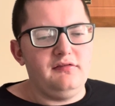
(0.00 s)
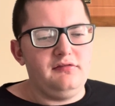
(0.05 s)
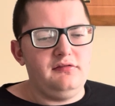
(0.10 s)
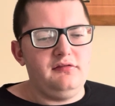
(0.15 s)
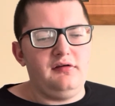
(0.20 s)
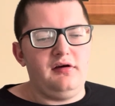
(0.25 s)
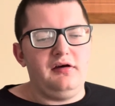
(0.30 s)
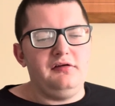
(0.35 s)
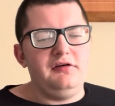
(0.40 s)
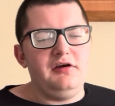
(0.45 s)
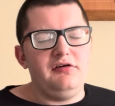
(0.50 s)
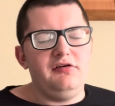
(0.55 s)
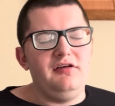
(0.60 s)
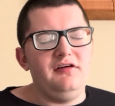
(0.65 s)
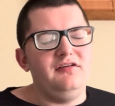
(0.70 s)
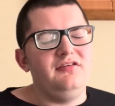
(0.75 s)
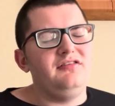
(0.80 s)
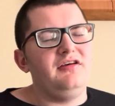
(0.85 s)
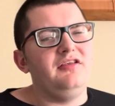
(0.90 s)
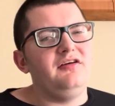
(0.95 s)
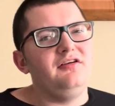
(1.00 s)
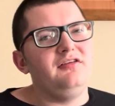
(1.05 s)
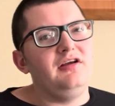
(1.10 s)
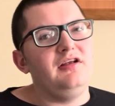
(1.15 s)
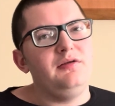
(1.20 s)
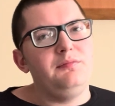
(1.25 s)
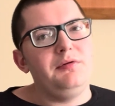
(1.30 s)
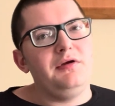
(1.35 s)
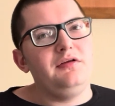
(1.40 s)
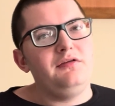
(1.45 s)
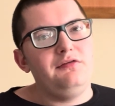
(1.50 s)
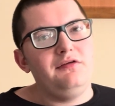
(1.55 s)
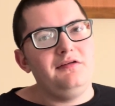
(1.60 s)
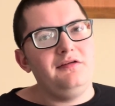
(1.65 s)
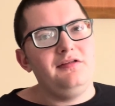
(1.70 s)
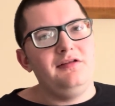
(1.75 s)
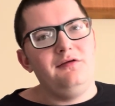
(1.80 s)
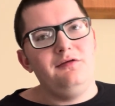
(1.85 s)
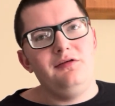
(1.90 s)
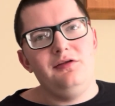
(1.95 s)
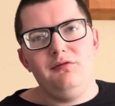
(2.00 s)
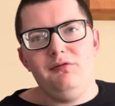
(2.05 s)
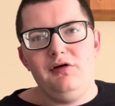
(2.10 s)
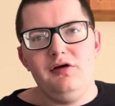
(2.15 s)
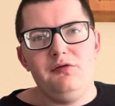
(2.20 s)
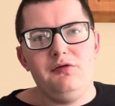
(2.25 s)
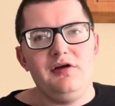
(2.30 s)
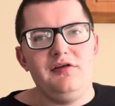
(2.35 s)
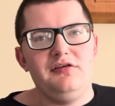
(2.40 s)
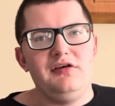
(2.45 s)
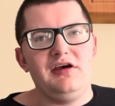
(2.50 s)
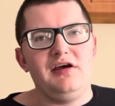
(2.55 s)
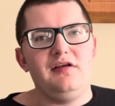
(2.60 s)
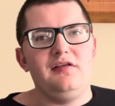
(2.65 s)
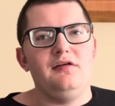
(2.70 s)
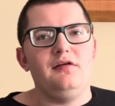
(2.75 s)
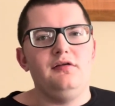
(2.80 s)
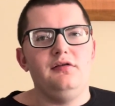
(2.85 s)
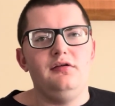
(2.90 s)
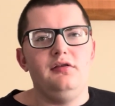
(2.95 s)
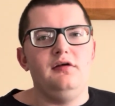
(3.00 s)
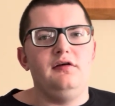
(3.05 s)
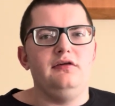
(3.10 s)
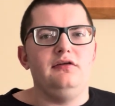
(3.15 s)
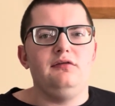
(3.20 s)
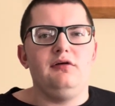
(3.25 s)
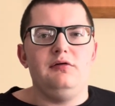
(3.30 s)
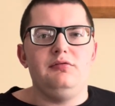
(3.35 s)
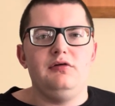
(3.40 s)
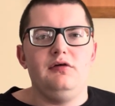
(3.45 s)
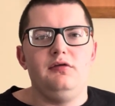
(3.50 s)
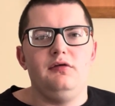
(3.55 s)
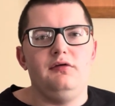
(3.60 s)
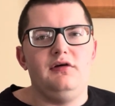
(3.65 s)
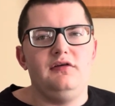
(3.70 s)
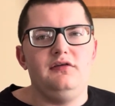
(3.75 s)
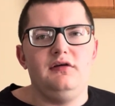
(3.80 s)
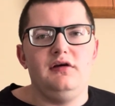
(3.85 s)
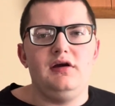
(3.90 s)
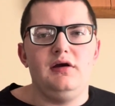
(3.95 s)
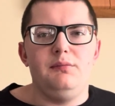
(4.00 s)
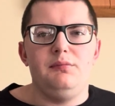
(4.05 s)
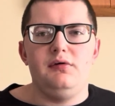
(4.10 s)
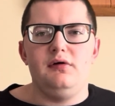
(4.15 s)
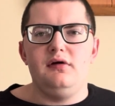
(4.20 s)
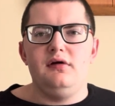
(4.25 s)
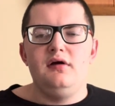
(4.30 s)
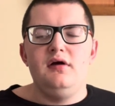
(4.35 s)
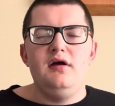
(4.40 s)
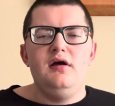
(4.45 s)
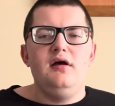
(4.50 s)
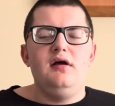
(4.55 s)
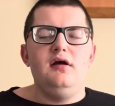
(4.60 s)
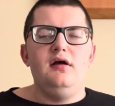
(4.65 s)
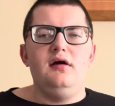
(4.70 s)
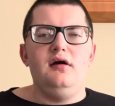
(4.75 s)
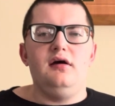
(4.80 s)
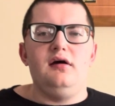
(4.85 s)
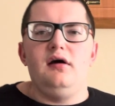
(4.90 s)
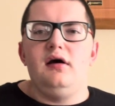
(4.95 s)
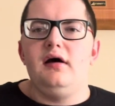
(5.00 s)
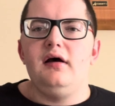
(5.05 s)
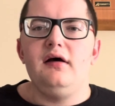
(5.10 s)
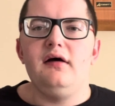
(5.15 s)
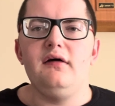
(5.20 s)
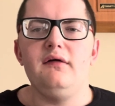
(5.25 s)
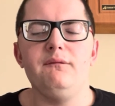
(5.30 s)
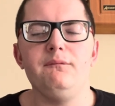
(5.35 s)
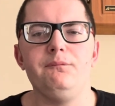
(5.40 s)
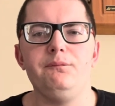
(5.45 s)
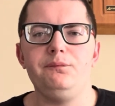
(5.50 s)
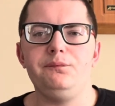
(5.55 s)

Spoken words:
technically, the seller did specify that they were the real ones. Like in the description of the listing, he put, I